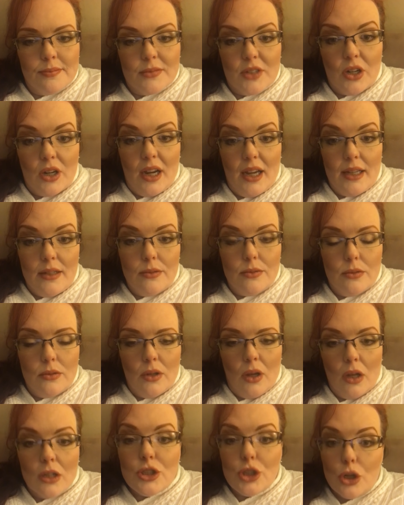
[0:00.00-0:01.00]
All right?
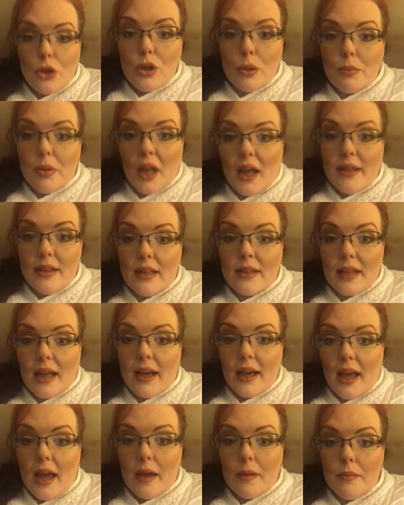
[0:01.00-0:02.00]
Two can play
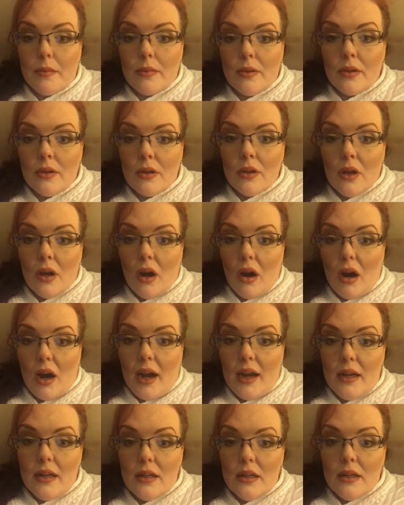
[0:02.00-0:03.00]
that game. All
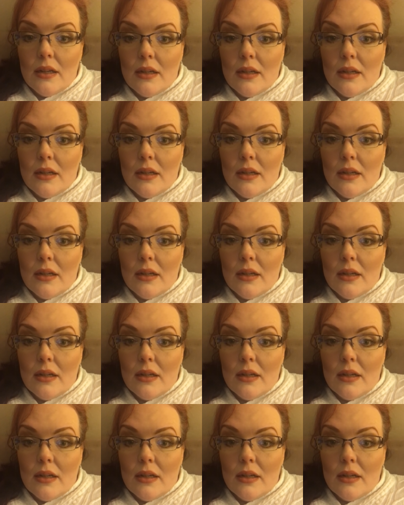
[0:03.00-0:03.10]
right?